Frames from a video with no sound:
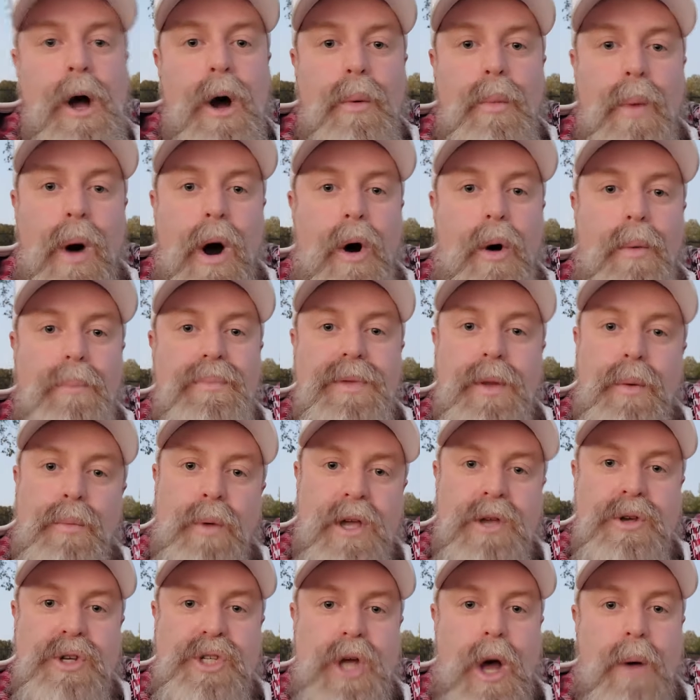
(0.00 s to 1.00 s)
Well,
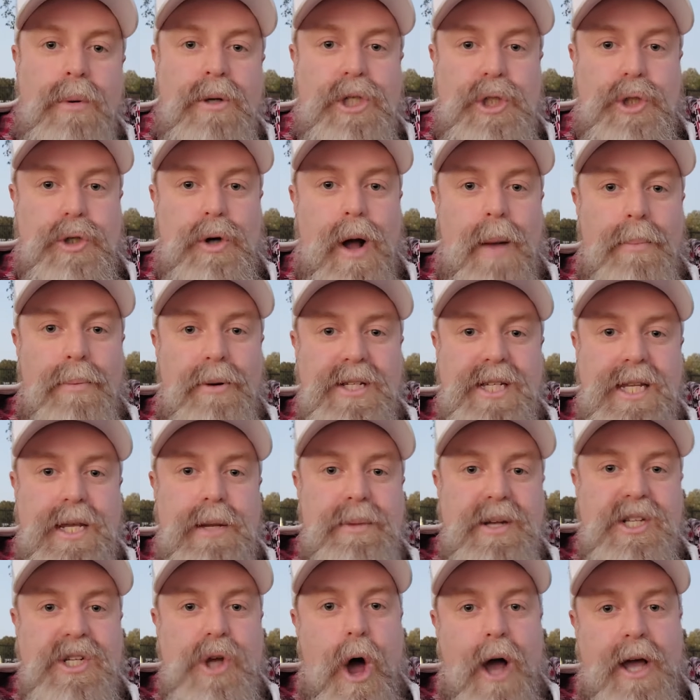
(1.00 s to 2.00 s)
what you saw with Trump was
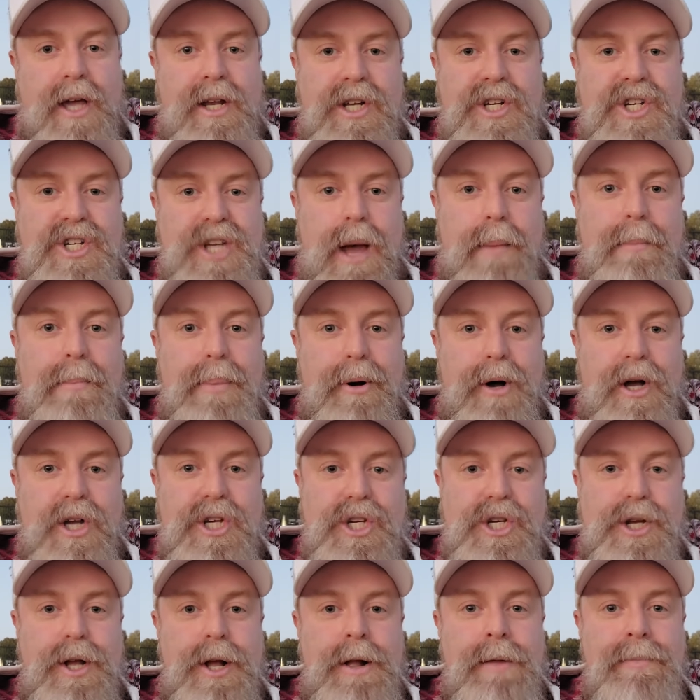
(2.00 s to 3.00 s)
he'd be talking to Jeb
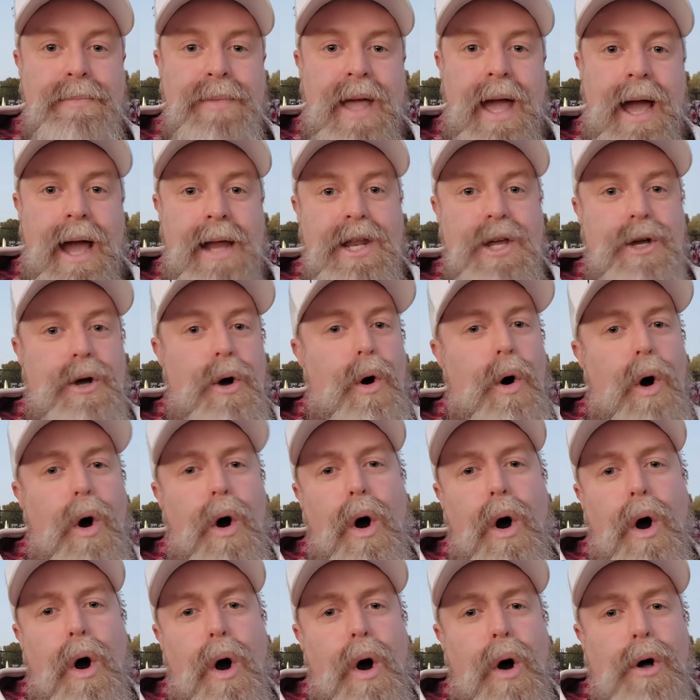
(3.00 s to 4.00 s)
Bush and you go,
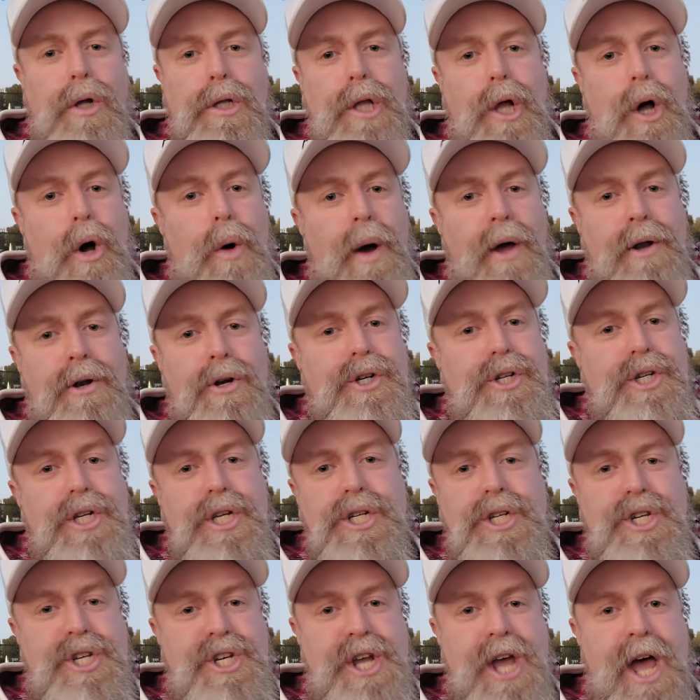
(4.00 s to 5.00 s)
oh, low
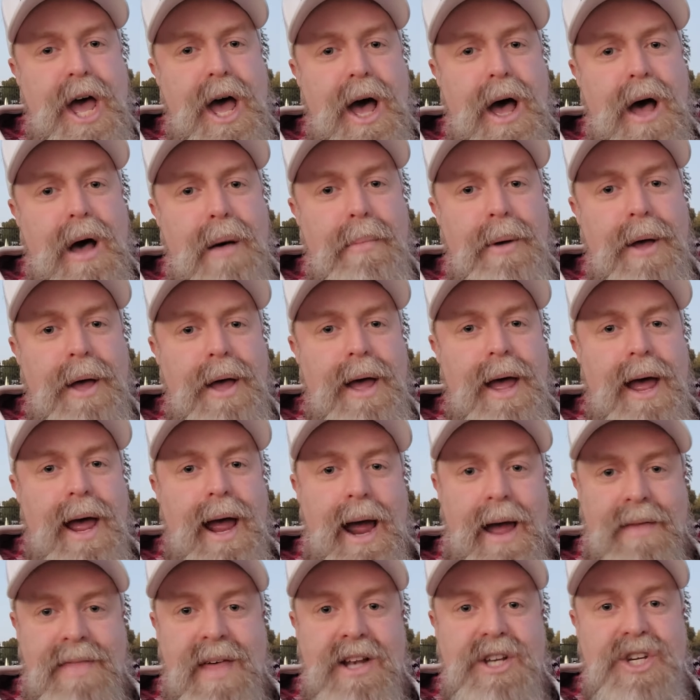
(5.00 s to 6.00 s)
energy Jeb.
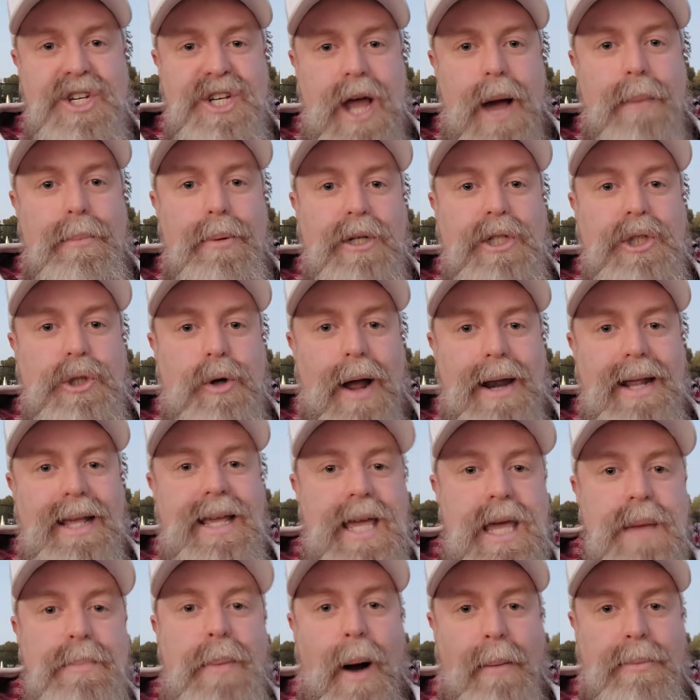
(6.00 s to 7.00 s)
And then Jeb would try to
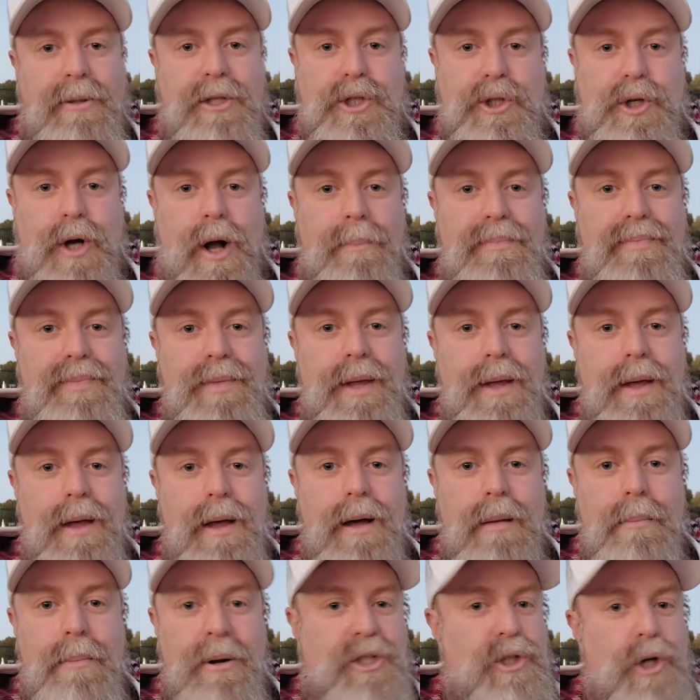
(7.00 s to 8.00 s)
keep up with Trump,
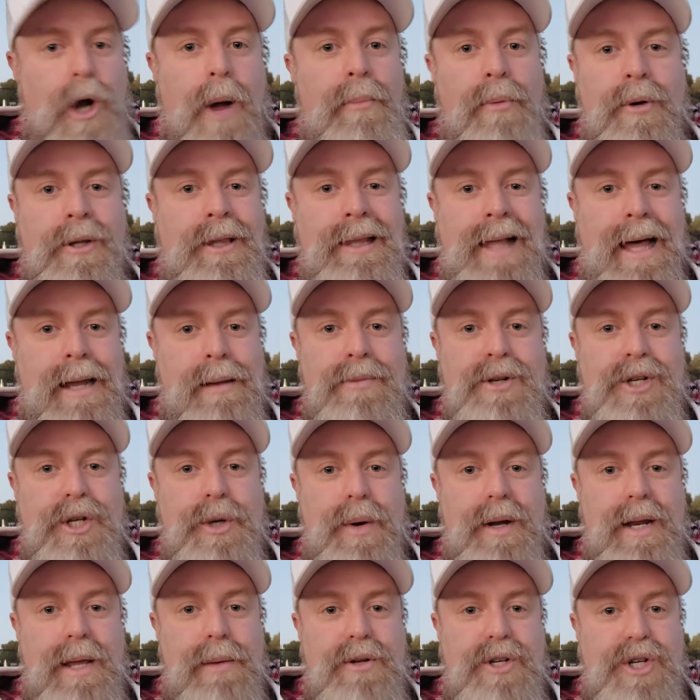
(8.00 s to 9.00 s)
but Trump wouldn't let him
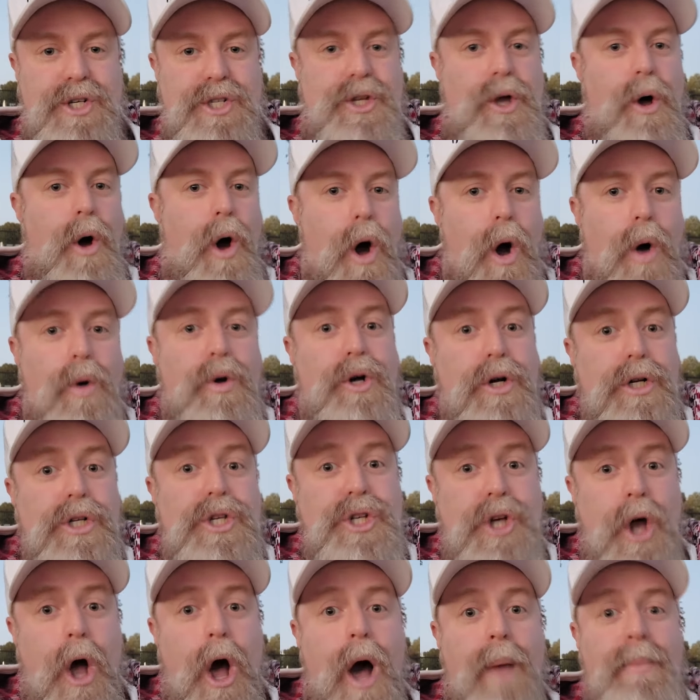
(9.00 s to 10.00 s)
do it. He would just go, oh, good
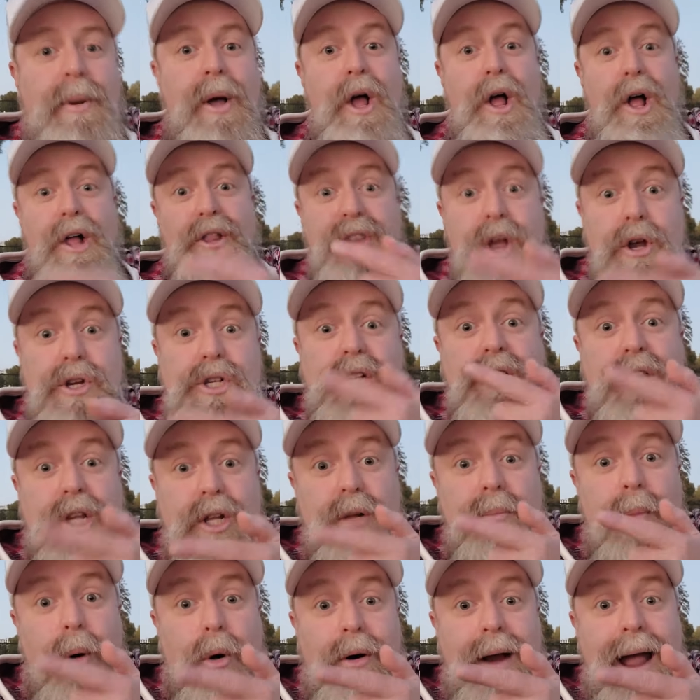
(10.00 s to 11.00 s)
job. There's a
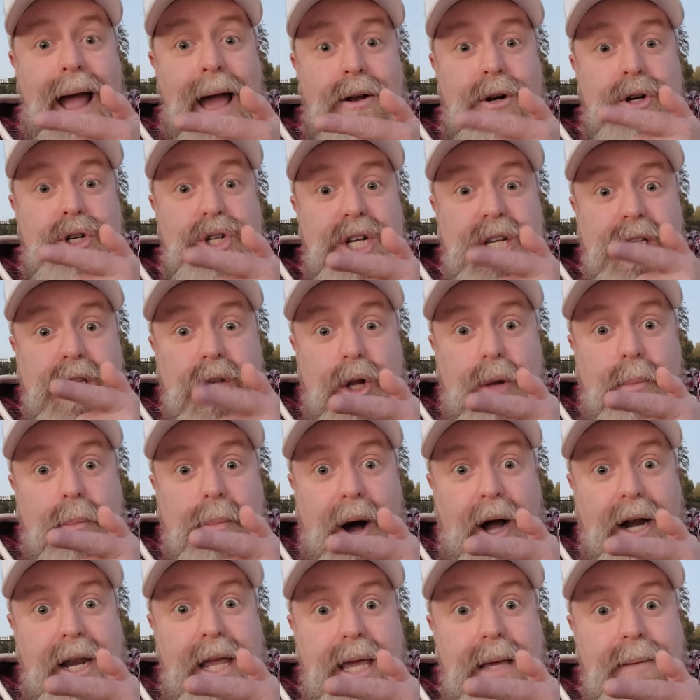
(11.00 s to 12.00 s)
little more energy, little
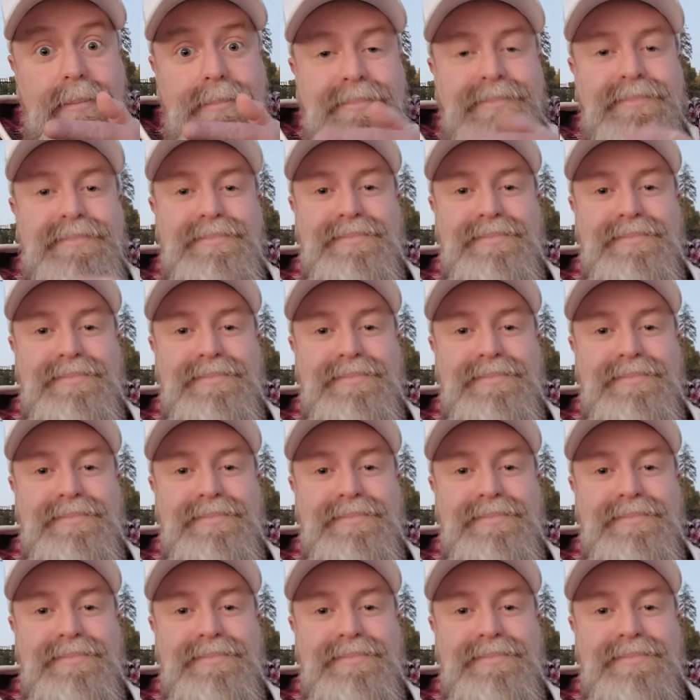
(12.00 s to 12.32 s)
buddy.